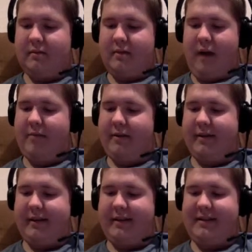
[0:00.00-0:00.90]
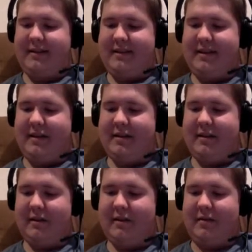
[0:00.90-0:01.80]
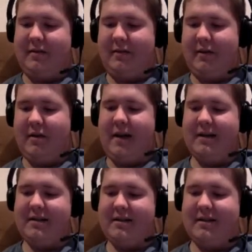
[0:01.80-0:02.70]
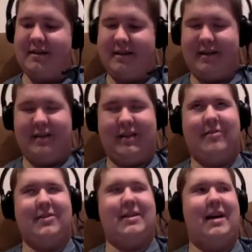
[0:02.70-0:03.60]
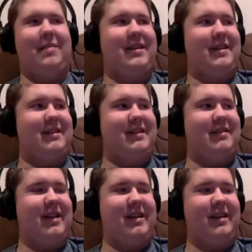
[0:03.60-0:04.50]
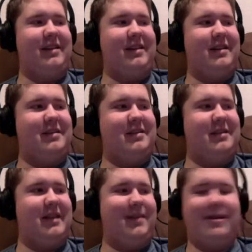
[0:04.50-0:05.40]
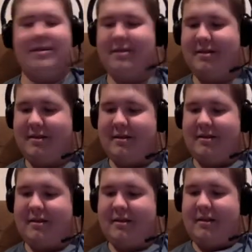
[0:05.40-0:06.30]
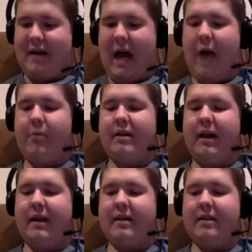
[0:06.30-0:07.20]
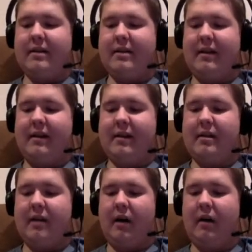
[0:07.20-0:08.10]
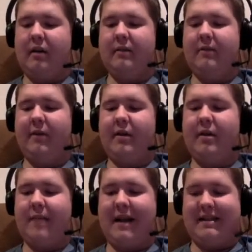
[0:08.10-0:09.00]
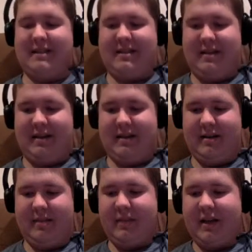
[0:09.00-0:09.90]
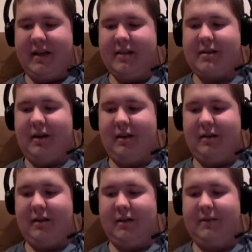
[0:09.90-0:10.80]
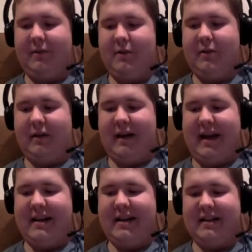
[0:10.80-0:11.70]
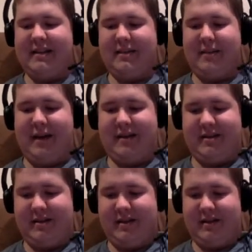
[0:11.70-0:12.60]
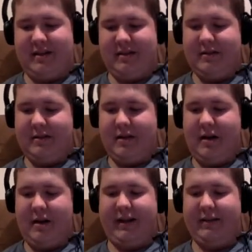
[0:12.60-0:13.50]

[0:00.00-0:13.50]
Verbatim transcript: I would like to sing a song for your majesty. I, that was not meant to sound Indian. God damn it. I would like to sing a song for your majesty. It is called The Fool and Its Majesty. Okay.